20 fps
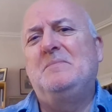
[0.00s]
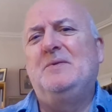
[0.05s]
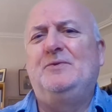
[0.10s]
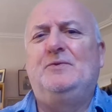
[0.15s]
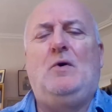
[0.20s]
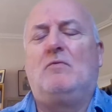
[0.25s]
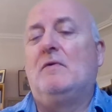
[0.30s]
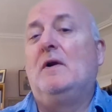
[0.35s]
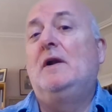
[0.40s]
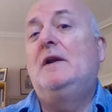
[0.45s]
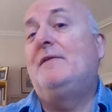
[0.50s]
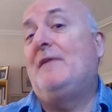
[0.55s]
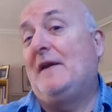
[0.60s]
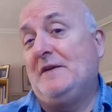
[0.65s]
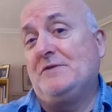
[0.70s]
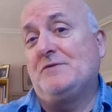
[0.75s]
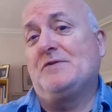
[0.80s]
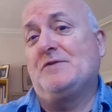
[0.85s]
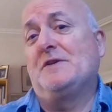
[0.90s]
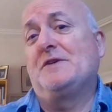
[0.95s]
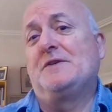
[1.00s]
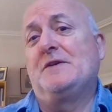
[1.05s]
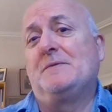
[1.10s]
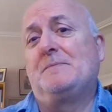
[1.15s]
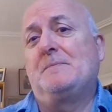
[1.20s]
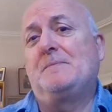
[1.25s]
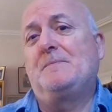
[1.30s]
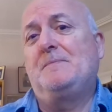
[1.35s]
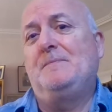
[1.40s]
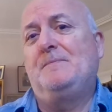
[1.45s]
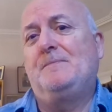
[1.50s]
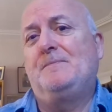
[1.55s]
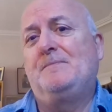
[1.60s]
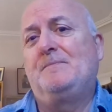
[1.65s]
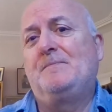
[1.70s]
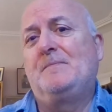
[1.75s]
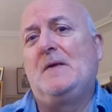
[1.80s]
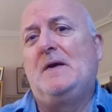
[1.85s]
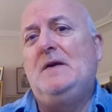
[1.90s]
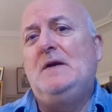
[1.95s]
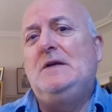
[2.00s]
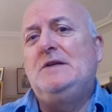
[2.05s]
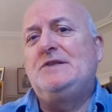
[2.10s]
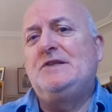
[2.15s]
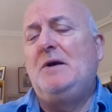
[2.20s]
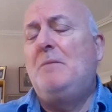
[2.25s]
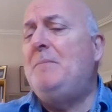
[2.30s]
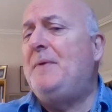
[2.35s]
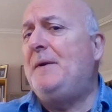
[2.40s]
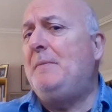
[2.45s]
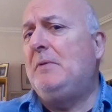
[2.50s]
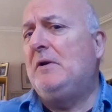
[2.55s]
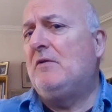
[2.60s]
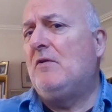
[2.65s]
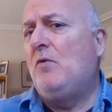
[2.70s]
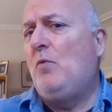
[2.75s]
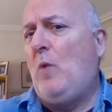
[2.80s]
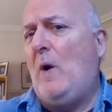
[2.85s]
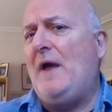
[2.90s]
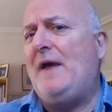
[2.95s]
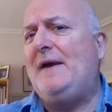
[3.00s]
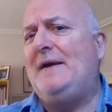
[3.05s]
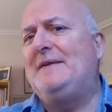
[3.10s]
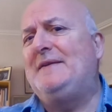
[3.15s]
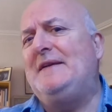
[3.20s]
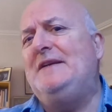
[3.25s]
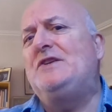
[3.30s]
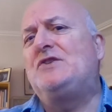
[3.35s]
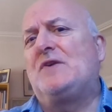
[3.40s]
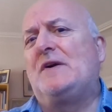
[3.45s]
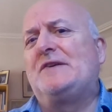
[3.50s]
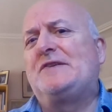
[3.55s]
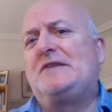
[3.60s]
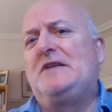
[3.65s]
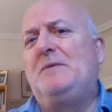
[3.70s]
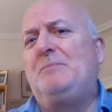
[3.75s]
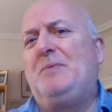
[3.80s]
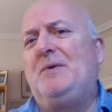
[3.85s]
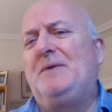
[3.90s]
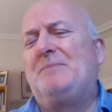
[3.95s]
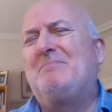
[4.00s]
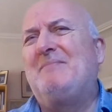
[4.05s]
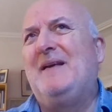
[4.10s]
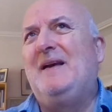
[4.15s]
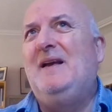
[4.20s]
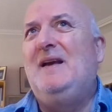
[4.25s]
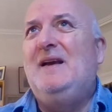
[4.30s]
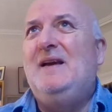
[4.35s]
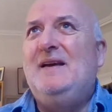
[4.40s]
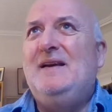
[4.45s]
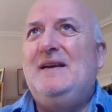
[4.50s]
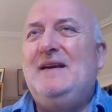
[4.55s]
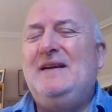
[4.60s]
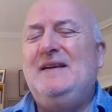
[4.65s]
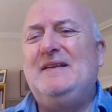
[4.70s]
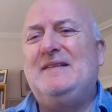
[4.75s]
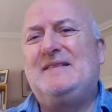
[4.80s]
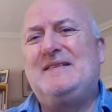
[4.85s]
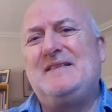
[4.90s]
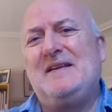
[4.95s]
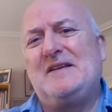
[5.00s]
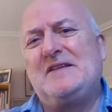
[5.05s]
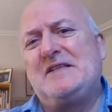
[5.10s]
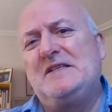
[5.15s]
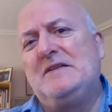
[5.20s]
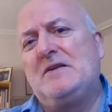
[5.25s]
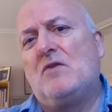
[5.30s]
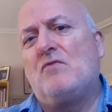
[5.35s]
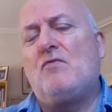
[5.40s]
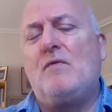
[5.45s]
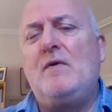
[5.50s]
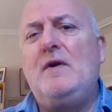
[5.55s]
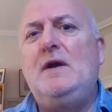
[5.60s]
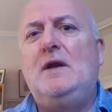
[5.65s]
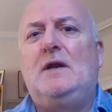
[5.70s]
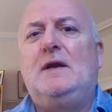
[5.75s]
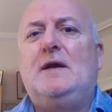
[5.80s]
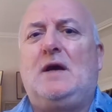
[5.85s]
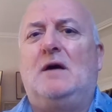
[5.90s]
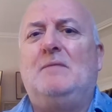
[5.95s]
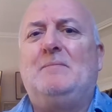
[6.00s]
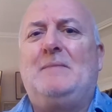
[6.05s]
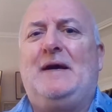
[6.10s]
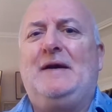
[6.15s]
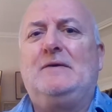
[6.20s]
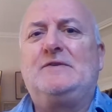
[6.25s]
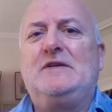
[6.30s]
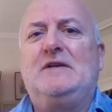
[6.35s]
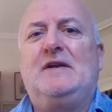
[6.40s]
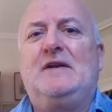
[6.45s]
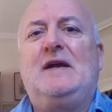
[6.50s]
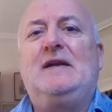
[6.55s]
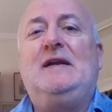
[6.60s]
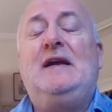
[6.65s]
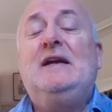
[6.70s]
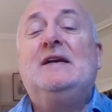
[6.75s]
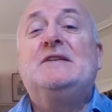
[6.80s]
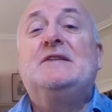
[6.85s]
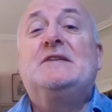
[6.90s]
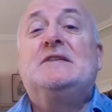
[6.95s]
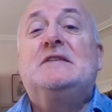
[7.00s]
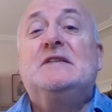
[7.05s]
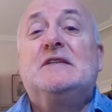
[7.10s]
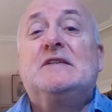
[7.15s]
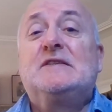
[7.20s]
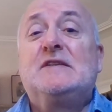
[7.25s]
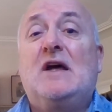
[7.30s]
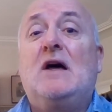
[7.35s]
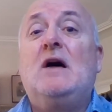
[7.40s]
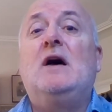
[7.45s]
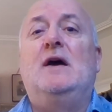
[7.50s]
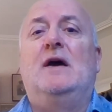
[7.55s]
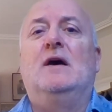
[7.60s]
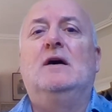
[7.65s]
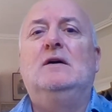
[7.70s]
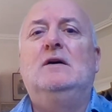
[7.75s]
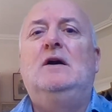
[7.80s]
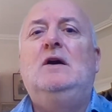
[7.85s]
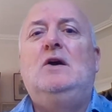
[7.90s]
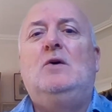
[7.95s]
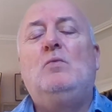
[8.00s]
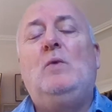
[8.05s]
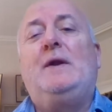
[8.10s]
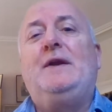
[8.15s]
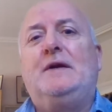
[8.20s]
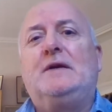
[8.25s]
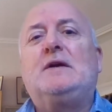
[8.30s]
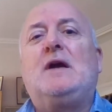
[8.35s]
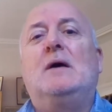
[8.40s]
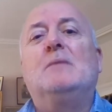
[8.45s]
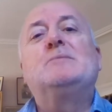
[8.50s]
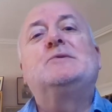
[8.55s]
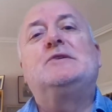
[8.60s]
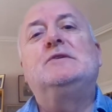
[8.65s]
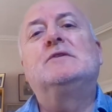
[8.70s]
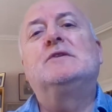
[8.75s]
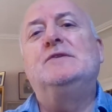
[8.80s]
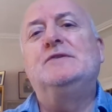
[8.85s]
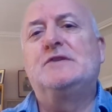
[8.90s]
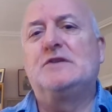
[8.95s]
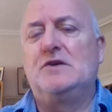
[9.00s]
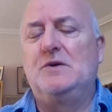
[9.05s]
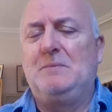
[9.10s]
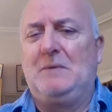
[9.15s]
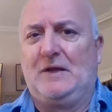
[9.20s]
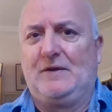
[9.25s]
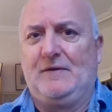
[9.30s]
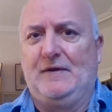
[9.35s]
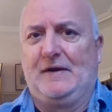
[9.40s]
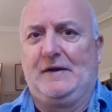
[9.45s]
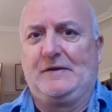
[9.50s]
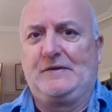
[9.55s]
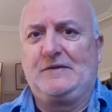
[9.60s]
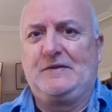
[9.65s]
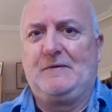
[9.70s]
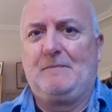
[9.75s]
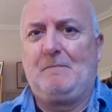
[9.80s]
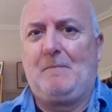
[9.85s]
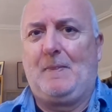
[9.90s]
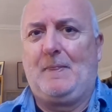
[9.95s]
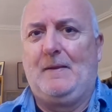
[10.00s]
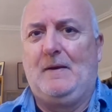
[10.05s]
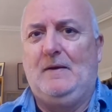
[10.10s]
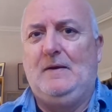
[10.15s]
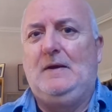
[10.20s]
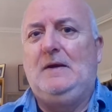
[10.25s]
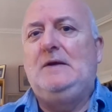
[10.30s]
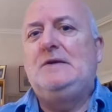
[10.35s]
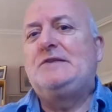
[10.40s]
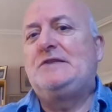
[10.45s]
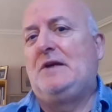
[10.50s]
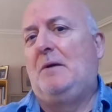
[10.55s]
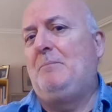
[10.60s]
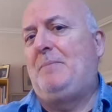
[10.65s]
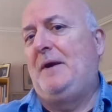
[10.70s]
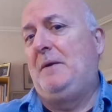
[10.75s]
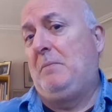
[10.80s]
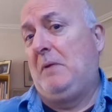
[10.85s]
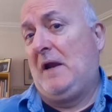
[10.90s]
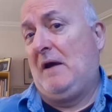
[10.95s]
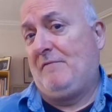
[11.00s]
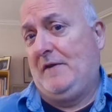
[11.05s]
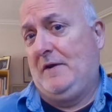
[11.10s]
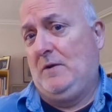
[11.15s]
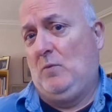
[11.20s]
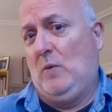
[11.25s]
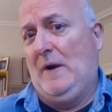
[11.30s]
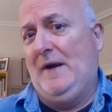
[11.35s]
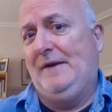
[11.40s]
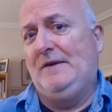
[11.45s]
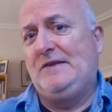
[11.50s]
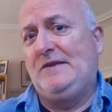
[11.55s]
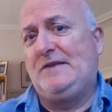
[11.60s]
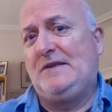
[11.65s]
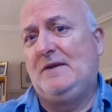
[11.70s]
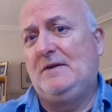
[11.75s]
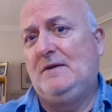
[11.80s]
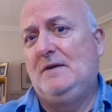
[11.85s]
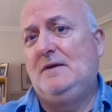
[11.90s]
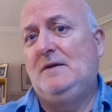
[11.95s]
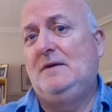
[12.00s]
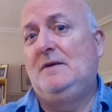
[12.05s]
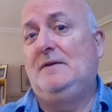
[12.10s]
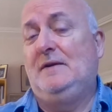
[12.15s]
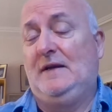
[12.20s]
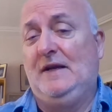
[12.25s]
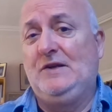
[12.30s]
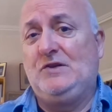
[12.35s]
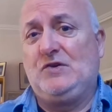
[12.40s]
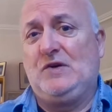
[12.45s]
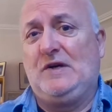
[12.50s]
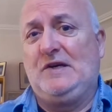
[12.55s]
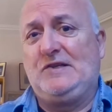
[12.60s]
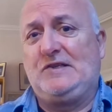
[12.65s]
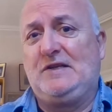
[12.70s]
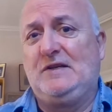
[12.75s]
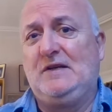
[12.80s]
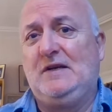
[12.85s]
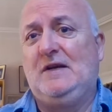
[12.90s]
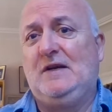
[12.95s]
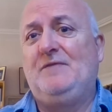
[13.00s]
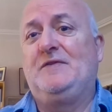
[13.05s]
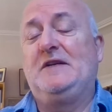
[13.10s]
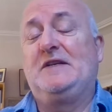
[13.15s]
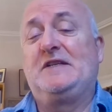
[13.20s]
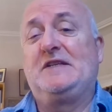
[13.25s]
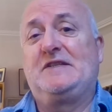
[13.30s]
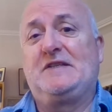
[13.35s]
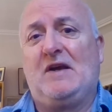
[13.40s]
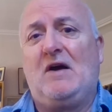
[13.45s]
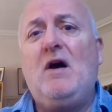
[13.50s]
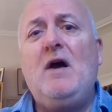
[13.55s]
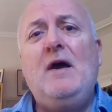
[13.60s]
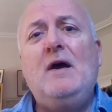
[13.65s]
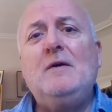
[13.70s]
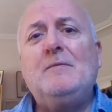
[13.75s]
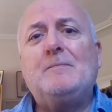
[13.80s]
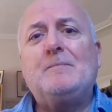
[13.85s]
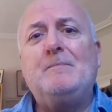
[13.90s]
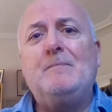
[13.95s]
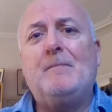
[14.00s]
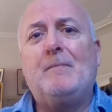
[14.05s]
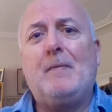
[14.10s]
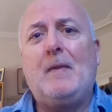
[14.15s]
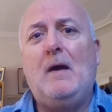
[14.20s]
but not really that interested. Some people are aware and interested, but it doesn't really come out in any desire when it comes to consuming things. Some people have the awareness, the interest, the desire.